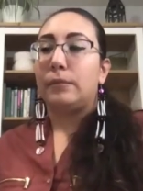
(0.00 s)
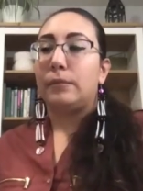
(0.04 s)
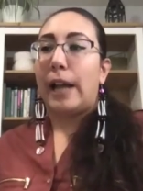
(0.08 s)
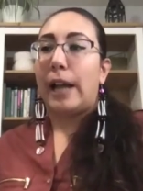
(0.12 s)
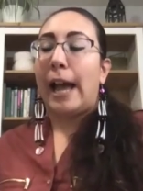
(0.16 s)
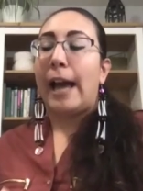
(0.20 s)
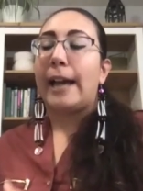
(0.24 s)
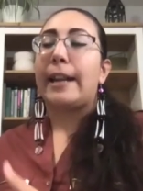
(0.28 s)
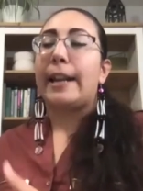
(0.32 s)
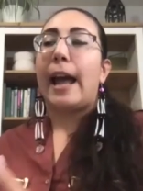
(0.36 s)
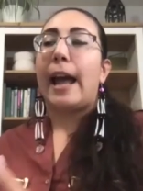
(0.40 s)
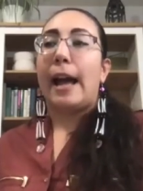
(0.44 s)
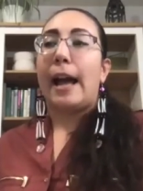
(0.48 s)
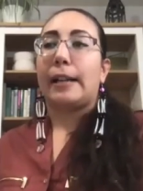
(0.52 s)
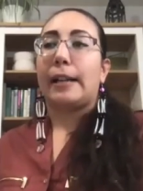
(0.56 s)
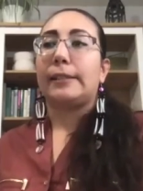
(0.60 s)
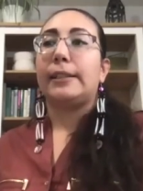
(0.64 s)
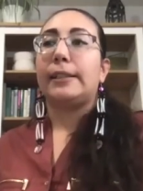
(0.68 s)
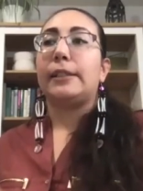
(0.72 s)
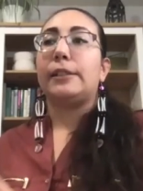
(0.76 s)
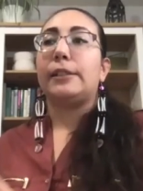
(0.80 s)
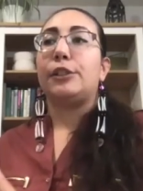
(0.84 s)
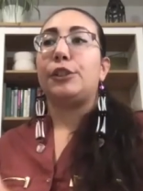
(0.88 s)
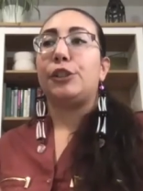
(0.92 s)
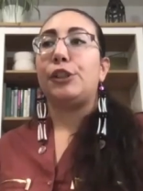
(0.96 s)
had
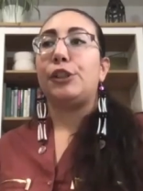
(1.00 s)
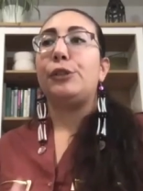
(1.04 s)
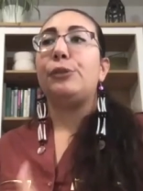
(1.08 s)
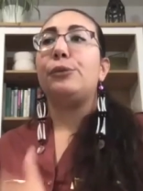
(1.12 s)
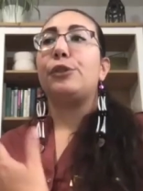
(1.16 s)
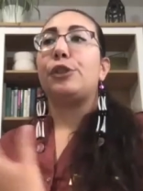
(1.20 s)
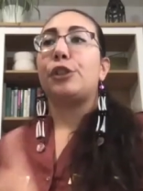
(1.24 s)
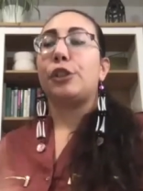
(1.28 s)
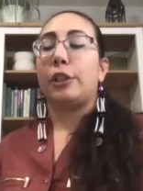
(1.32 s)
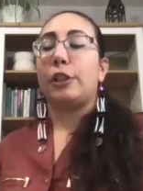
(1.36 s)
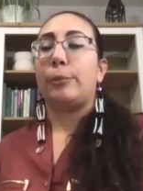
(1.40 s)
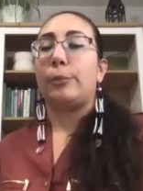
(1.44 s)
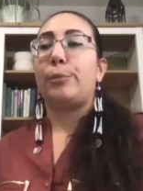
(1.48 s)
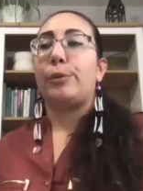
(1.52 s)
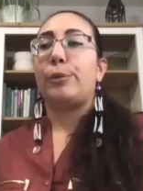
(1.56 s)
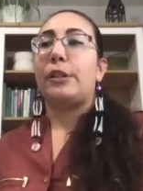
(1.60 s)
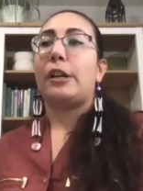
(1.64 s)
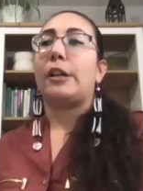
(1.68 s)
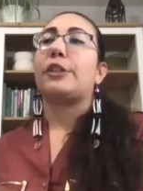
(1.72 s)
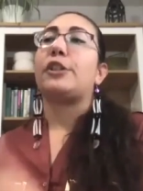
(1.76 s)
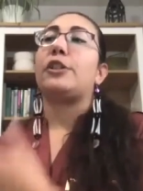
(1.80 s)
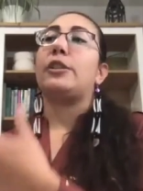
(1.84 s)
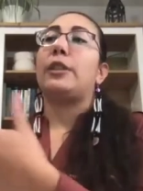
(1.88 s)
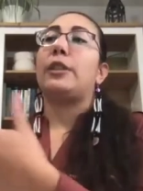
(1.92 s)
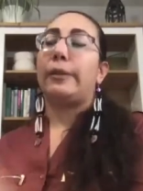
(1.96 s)
access to sugar
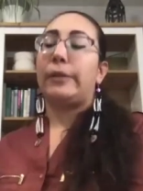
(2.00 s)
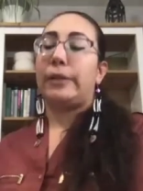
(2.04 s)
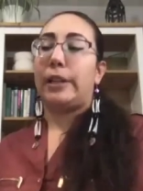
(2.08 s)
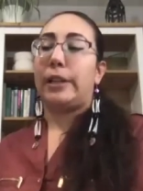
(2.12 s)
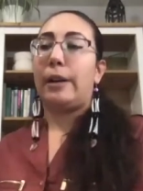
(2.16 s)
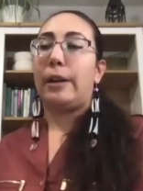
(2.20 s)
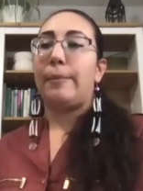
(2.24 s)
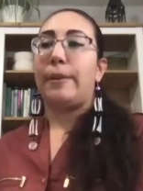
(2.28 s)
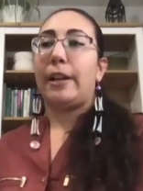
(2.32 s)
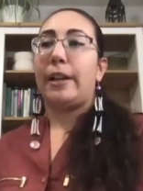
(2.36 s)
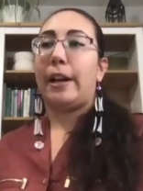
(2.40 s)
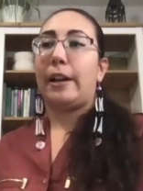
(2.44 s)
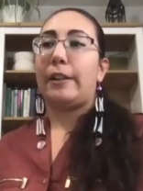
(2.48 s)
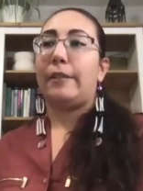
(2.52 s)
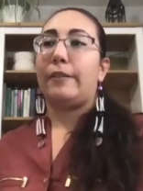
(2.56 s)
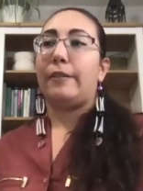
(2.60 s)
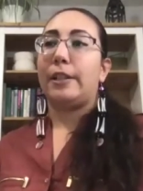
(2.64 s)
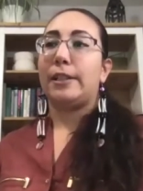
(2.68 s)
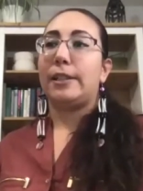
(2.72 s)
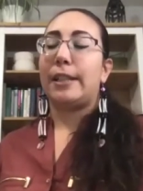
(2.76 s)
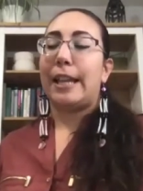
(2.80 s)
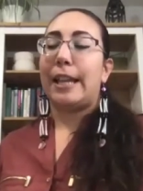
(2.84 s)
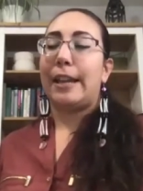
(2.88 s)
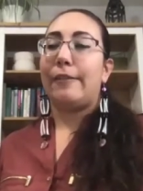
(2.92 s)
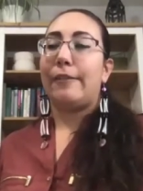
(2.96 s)
production that was coming out of the
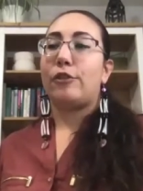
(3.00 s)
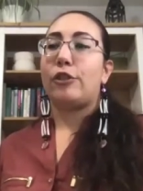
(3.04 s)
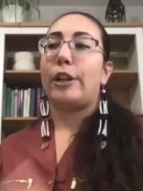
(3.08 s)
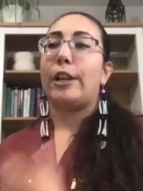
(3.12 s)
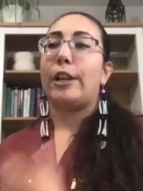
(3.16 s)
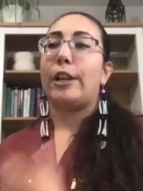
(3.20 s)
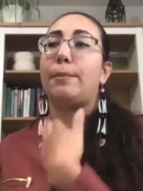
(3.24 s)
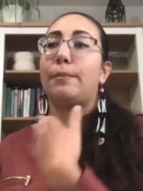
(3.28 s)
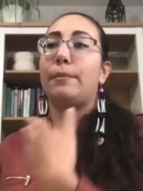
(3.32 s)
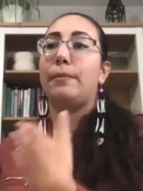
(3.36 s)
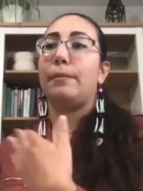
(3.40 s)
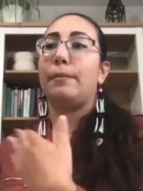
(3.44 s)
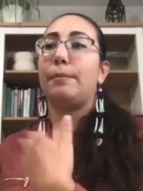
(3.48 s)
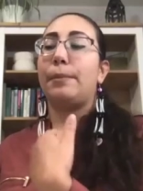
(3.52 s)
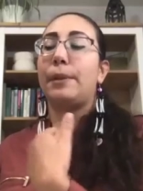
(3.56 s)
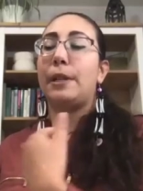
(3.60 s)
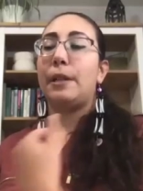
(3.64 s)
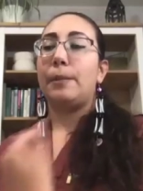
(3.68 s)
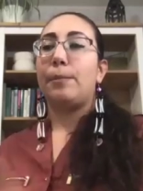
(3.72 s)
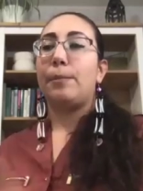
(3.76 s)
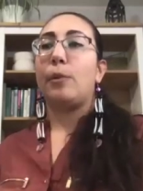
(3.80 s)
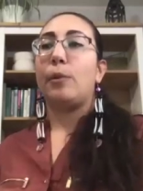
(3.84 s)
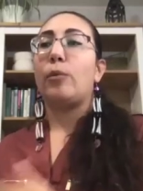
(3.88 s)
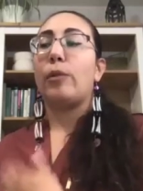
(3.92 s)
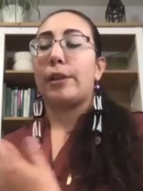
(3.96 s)
slave trade,
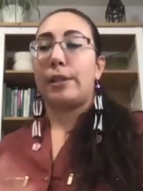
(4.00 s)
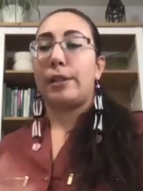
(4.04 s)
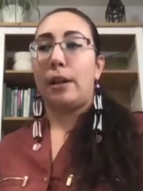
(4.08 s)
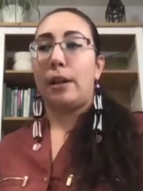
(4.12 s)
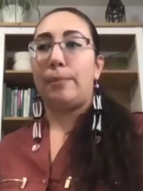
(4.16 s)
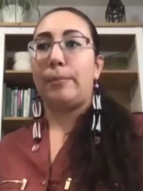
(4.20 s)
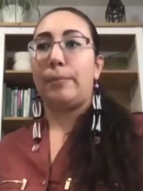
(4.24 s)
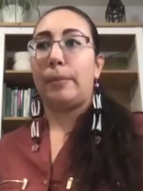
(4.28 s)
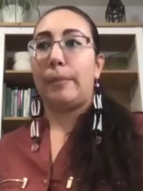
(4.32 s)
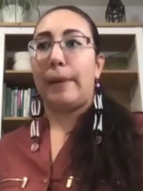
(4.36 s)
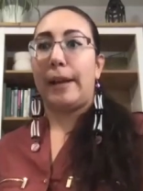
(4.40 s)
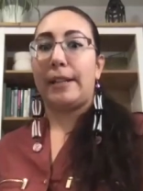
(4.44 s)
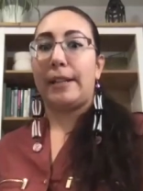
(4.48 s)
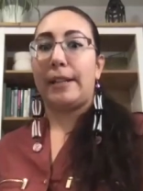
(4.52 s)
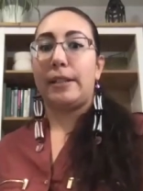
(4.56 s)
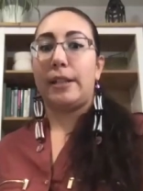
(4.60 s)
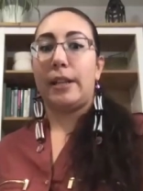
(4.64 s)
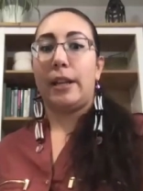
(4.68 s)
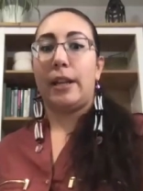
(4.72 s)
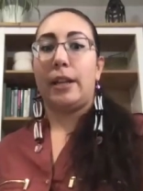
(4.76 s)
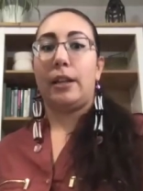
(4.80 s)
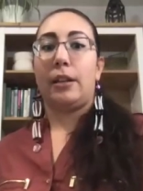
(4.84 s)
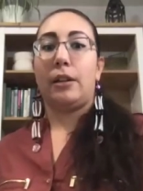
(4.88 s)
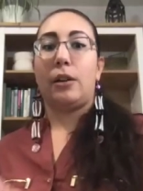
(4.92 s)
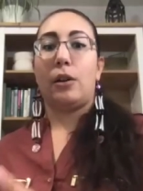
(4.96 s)
people were
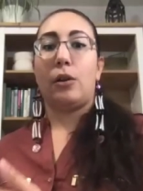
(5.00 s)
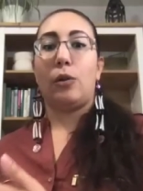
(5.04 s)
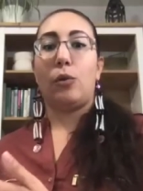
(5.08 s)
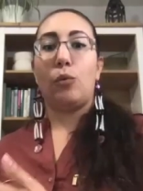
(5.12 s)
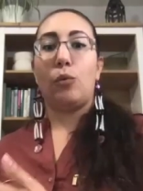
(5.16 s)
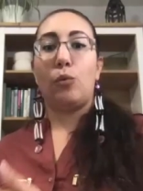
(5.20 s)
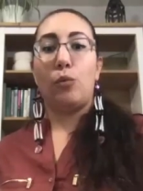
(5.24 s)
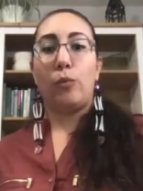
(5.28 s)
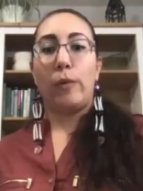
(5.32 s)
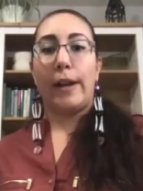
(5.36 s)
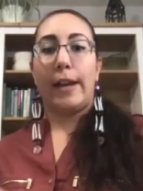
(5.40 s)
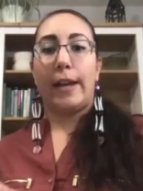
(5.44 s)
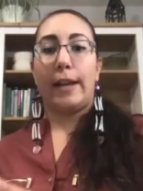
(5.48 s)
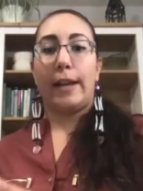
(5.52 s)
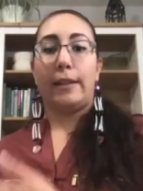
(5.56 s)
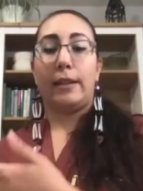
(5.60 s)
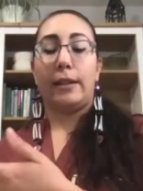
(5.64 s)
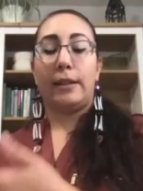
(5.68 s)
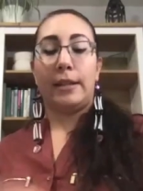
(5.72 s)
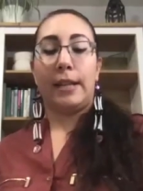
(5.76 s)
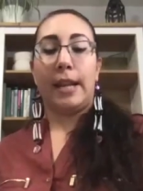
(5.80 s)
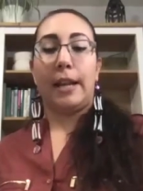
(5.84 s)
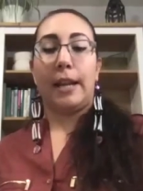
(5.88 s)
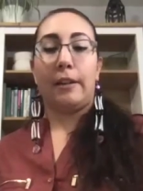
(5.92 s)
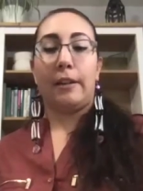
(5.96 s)
supplementing with
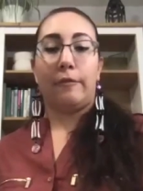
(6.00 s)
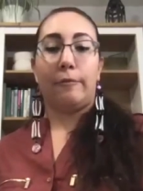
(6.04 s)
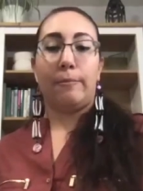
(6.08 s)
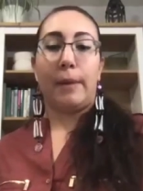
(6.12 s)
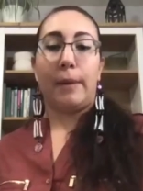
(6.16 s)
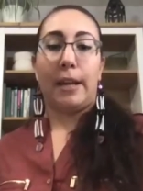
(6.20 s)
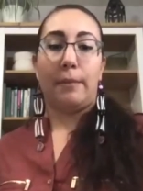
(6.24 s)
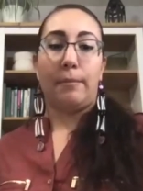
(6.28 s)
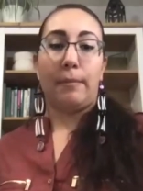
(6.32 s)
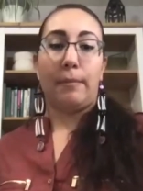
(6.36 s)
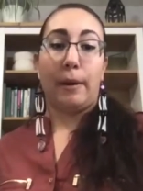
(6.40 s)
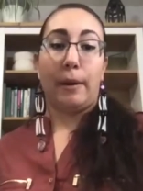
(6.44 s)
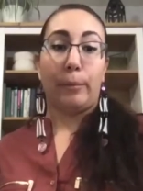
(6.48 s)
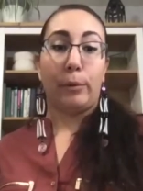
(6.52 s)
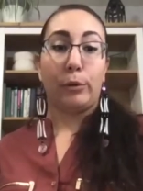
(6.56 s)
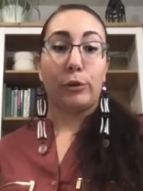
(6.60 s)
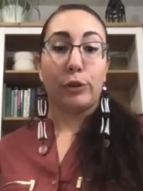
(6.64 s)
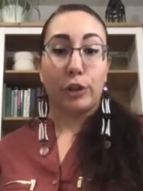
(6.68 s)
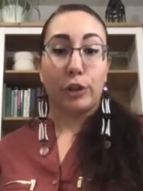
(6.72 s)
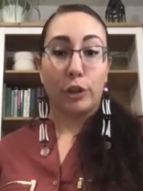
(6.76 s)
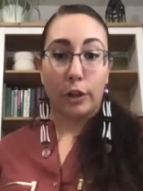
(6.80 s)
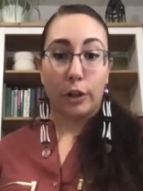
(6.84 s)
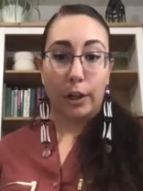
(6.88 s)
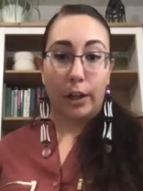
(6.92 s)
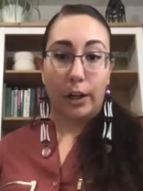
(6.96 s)
native-made maple
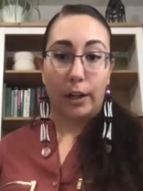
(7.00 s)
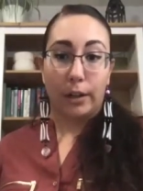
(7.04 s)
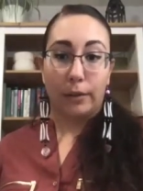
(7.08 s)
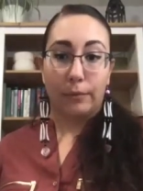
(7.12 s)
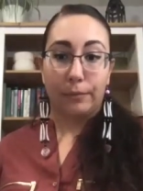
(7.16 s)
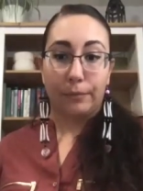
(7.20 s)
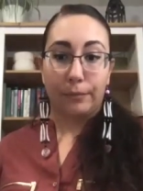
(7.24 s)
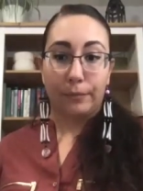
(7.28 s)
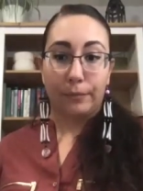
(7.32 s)
sugar.